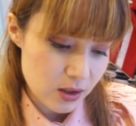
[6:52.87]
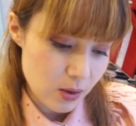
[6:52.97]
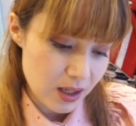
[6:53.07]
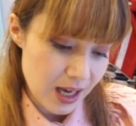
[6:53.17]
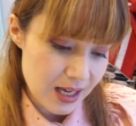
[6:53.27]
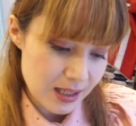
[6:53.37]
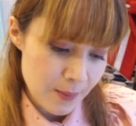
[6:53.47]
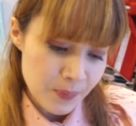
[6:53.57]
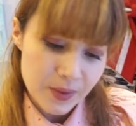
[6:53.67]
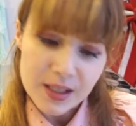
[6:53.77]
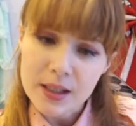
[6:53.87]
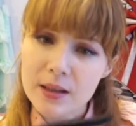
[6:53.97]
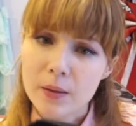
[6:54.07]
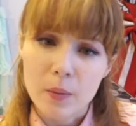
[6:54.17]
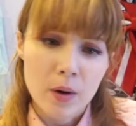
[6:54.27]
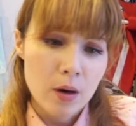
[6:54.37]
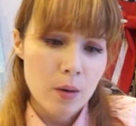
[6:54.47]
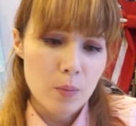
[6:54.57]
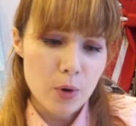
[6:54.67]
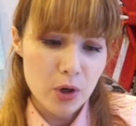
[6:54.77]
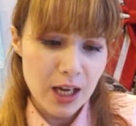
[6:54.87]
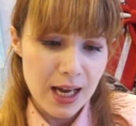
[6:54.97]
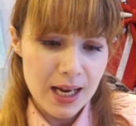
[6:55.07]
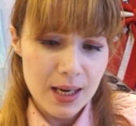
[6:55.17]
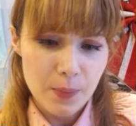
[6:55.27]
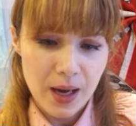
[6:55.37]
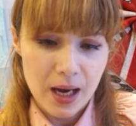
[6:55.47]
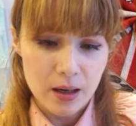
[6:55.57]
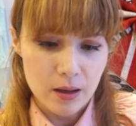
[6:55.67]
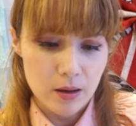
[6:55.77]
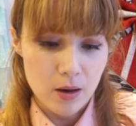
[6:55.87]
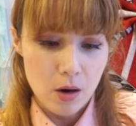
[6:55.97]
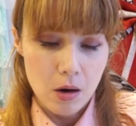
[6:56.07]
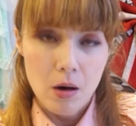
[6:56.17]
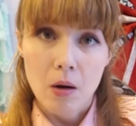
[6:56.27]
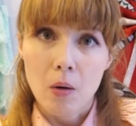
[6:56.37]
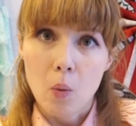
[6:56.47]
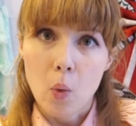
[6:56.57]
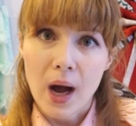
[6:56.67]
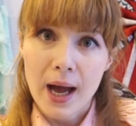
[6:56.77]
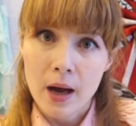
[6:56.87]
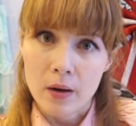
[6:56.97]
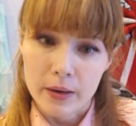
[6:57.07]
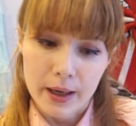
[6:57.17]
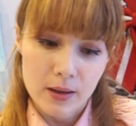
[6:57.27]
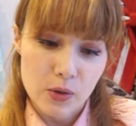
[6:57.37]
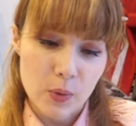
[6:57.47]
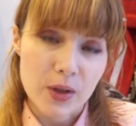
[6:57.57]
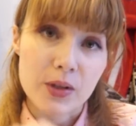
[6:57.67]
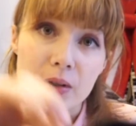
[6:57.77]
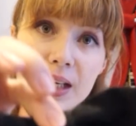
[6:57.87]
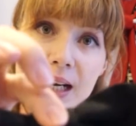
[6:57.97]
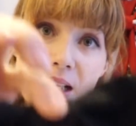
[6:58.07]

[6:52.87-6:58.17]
So in case, this is a brocade pattern. Wow, nice one. So you can